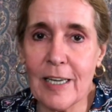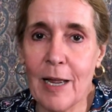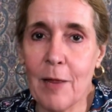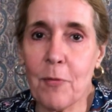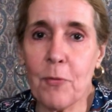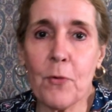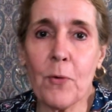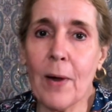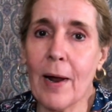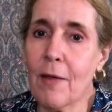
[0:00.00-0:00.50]
And
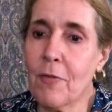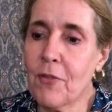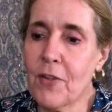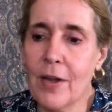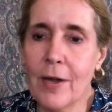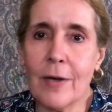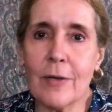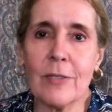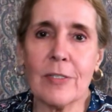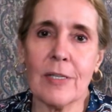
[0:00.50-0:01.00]
throughout the
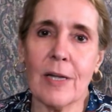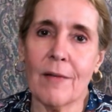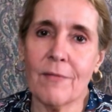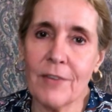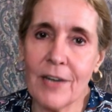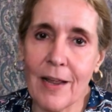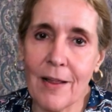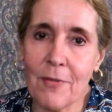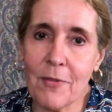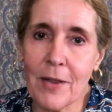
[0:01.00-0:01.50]
years I've
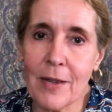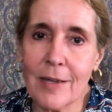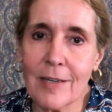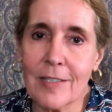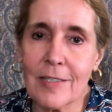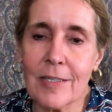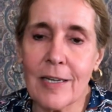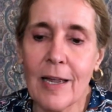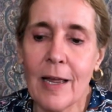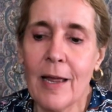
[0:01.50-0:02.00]
done
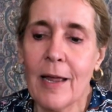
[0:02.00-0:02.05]
this,